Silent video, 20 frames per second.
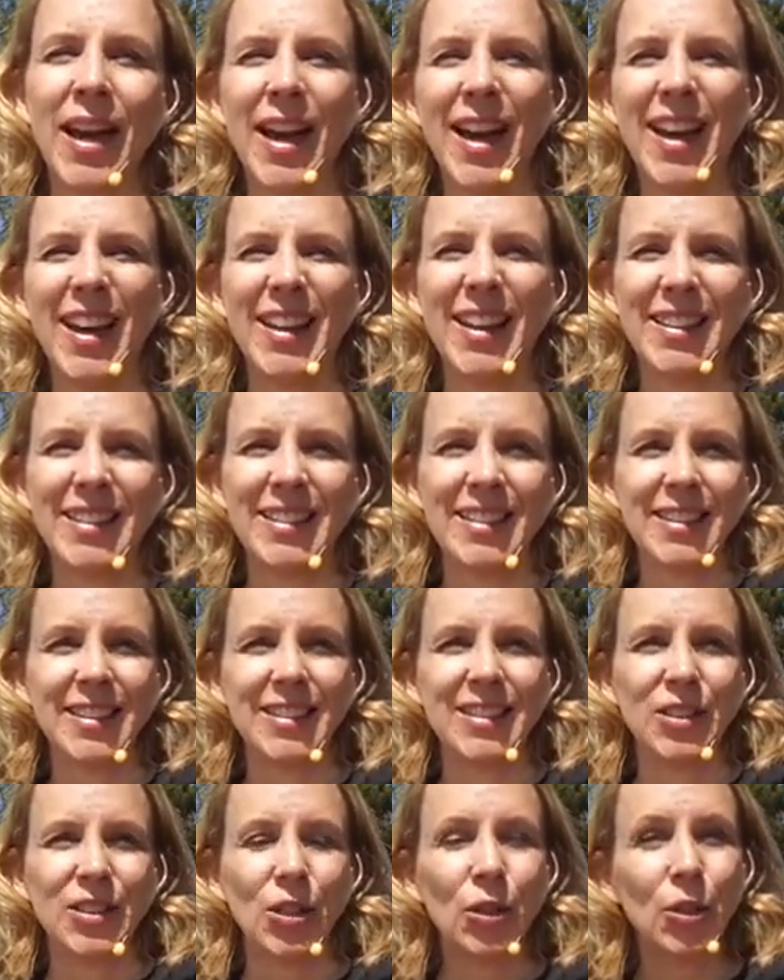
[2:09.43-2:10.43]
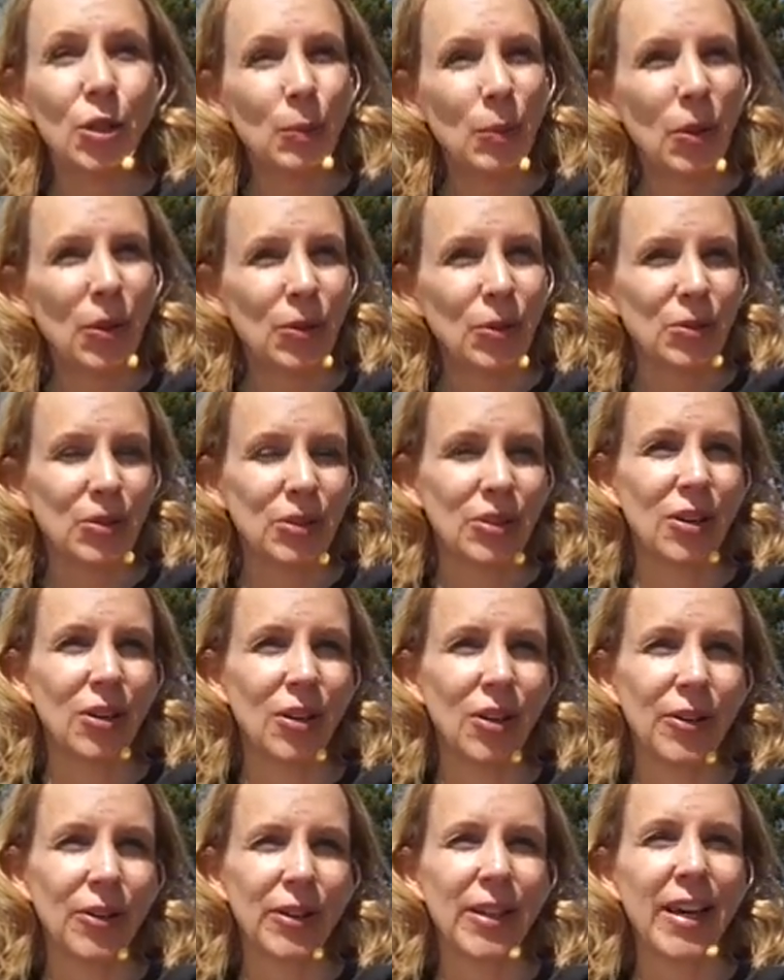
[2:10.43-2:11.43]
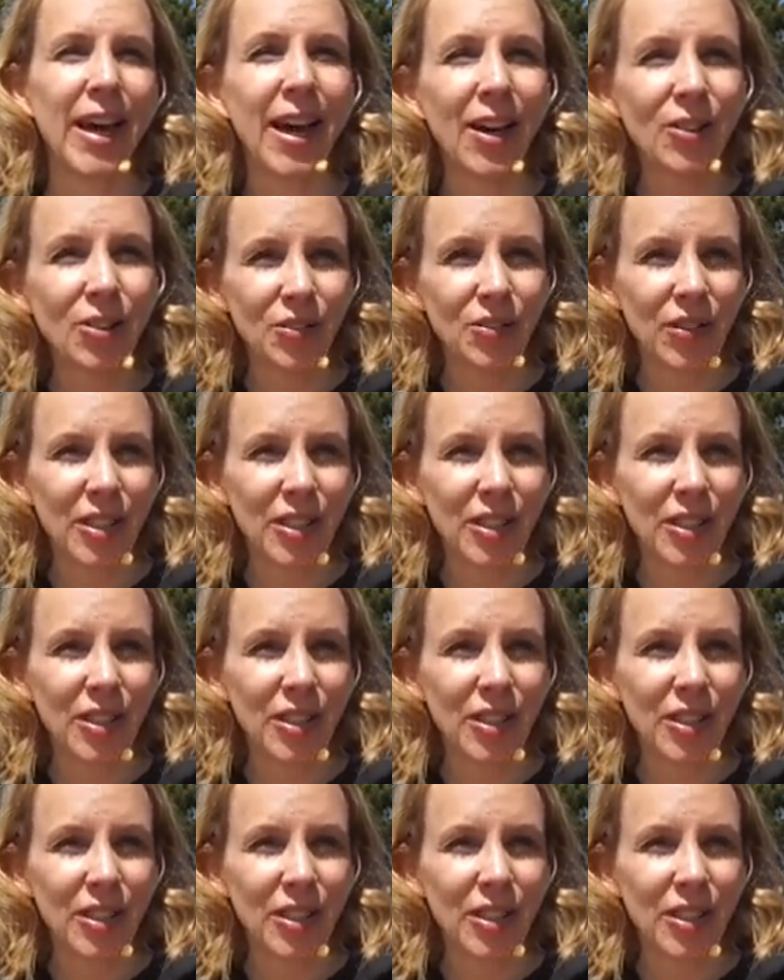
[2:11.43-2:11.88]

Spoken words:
And it's a yoga pose called cow's